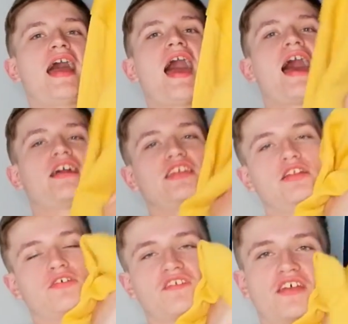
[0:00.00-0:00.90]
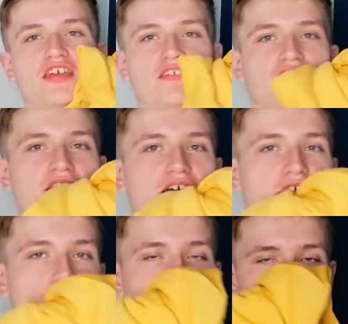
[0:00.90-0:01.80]
And it looks nice,
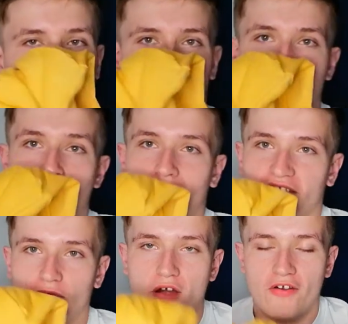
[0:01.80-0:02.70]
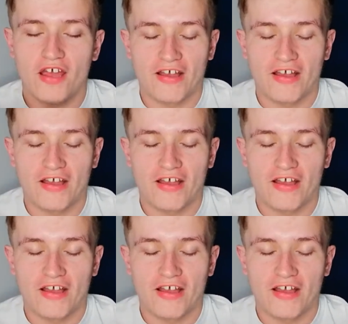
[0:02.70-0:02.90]
so can't wait to wear it.